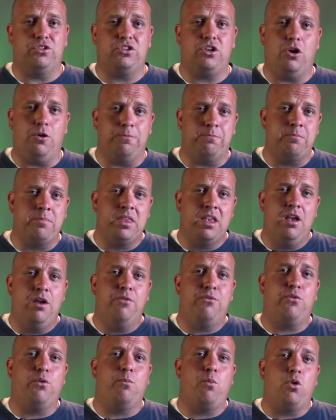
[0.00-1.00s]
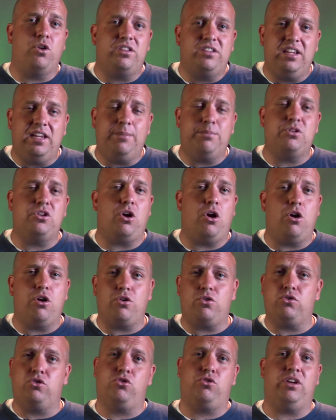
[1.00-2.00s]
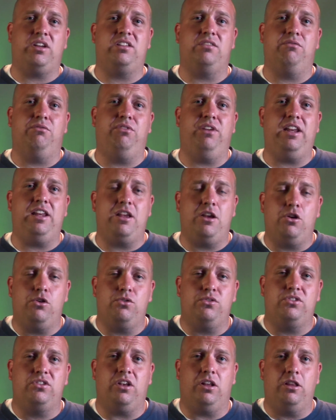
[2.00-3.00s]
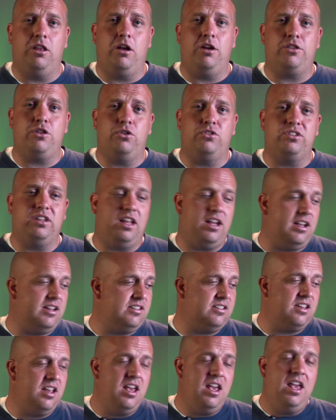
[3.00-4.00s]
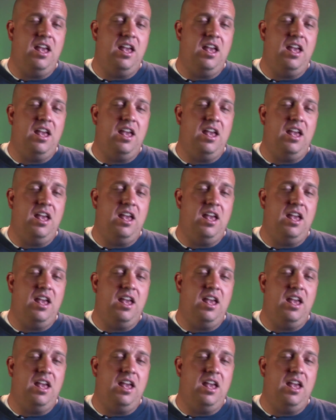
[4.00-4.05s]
So, for more tips, articles, tricks, and videos along those lines,